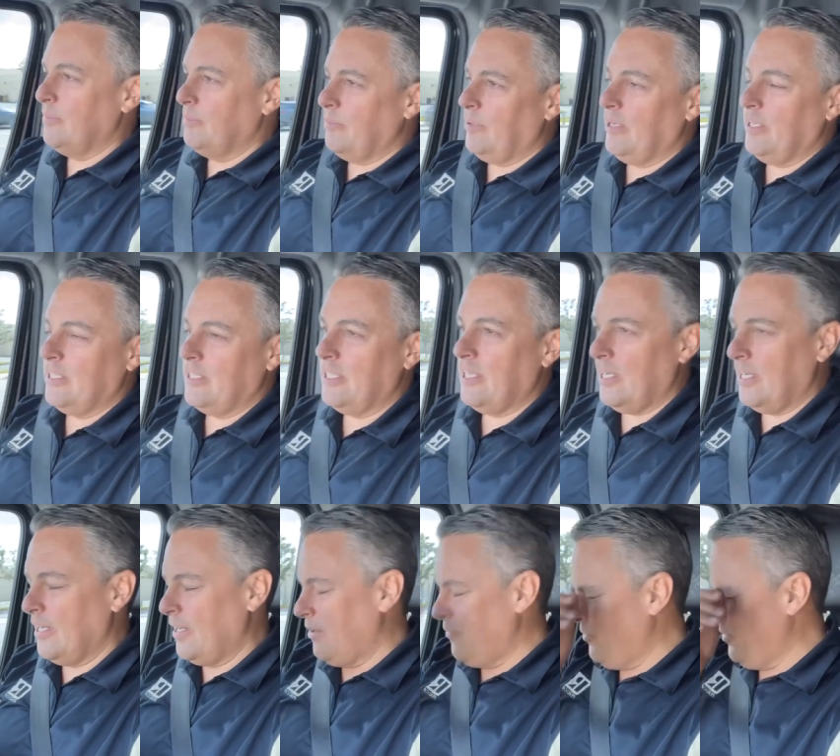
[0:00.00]
But
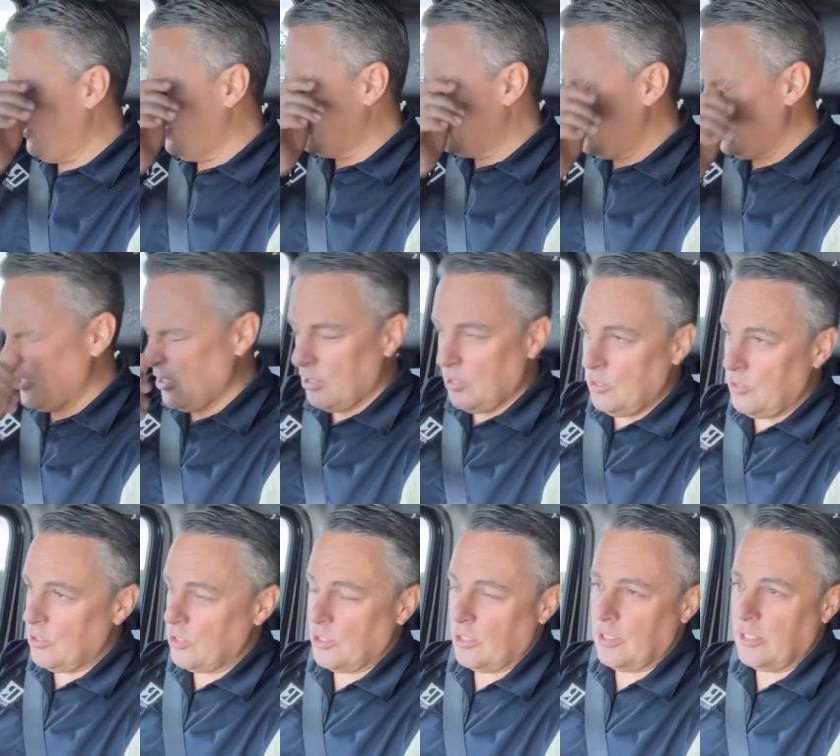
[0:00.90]
I feel like such a
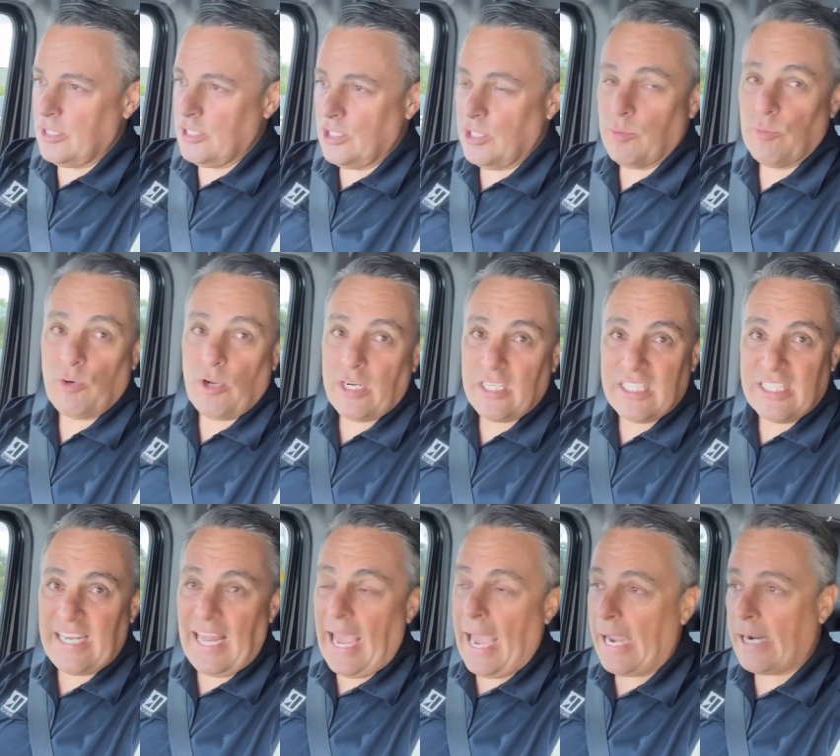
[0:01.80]
loser. I should have brought a
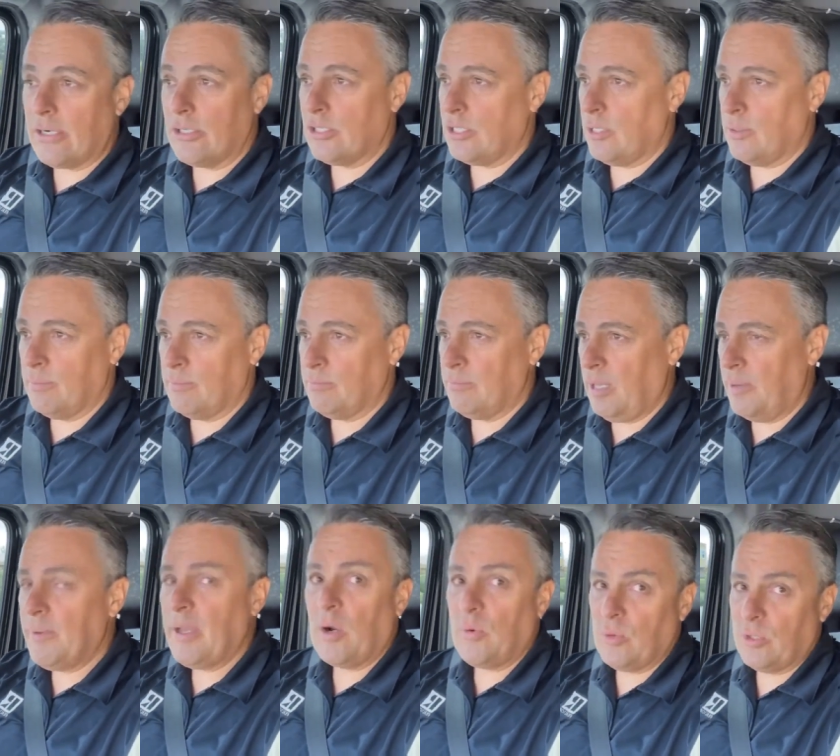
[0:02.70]
snack or something.
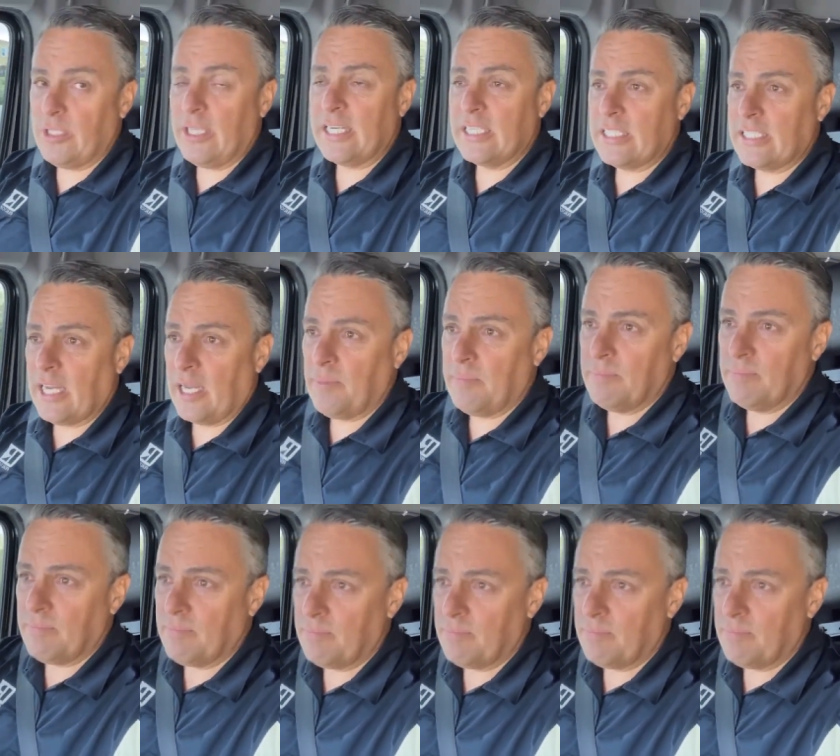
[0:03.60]
Maybe I will next time.